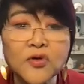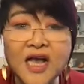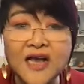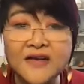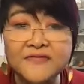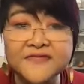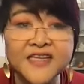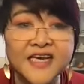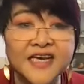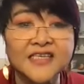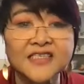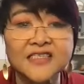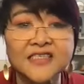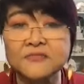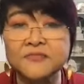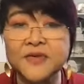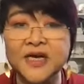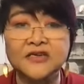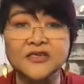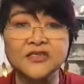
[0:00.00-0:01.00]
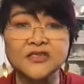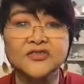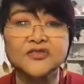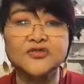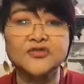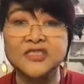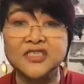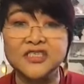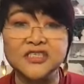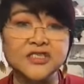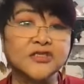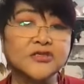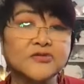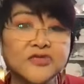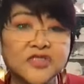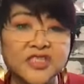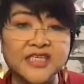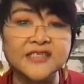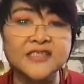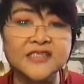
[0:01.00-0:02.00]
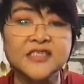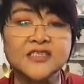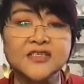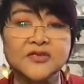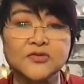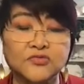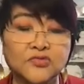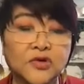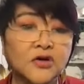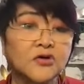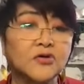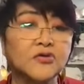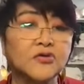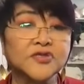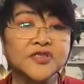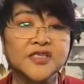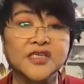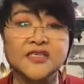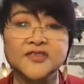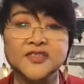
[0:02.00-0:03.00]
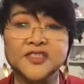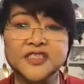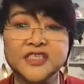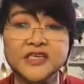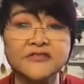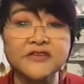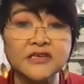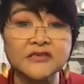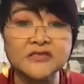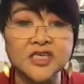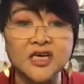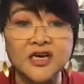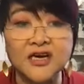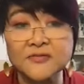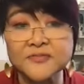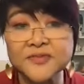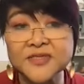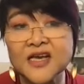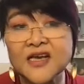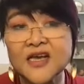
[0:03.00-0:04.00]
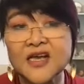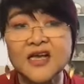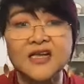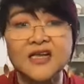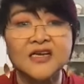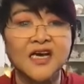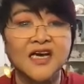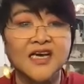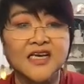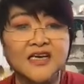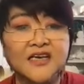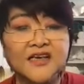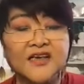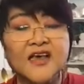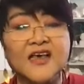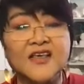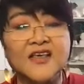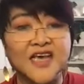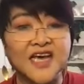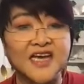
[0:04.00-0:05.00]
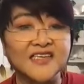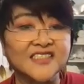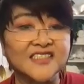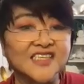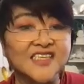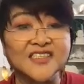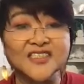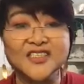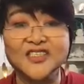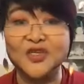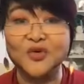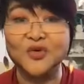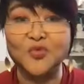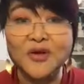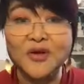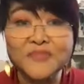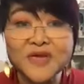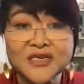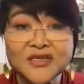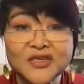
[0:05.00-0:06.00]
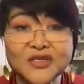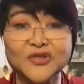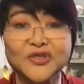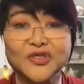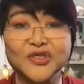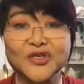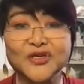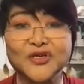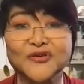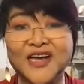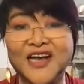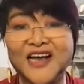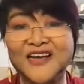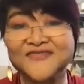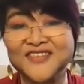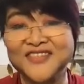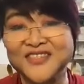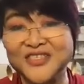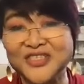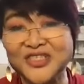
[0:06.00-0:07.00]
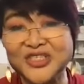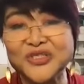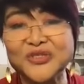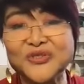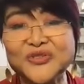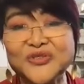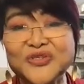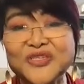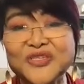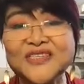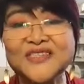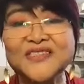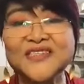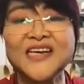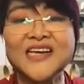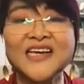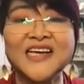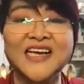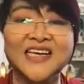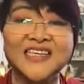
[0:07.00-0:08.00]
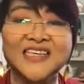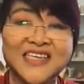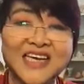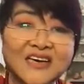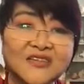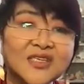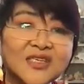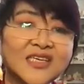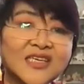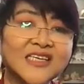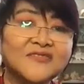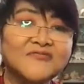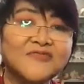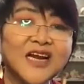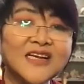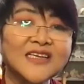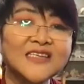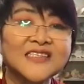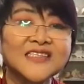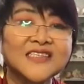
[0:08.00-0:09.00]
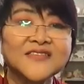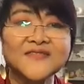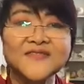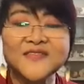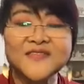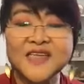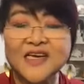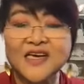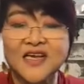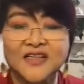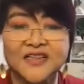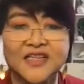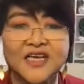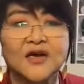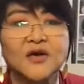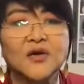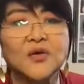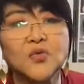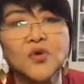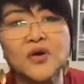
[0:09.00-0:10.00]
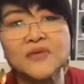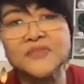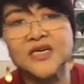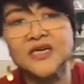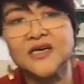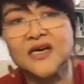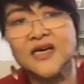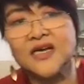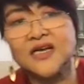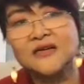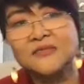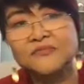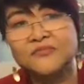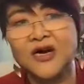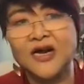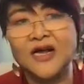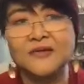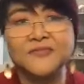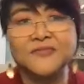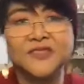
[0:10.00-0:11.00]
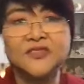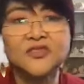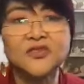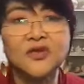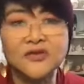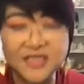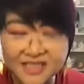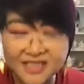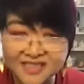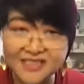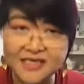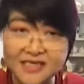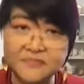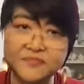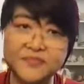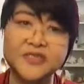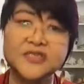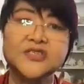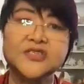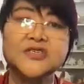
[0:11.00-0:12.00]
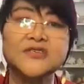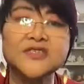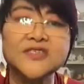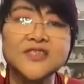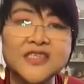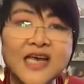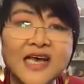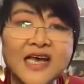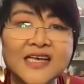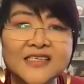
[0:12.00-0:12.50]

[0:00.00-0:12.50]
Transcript: have that about traditional gender roles and stereotypes, like that it's the women who should look after the children and elderly relatives, that women are perhaps not as ambitious